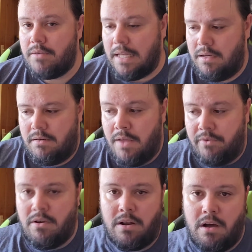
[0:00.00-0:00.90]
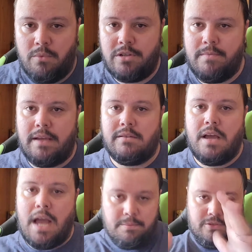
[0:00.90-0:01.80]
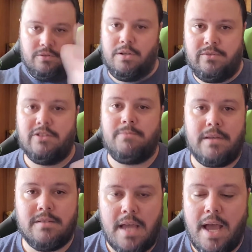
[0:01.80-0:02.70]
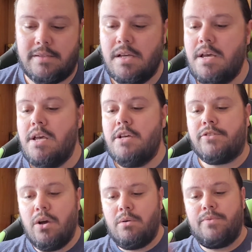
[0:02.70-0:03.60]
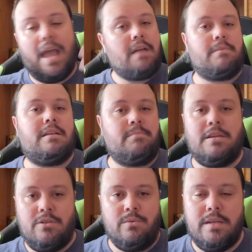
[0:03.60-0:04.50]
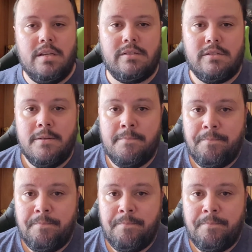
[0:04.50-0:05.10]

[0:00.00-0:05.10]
like nothing wrong at all, which makes absolutely no sense because he has. So the Ad Man being who he is,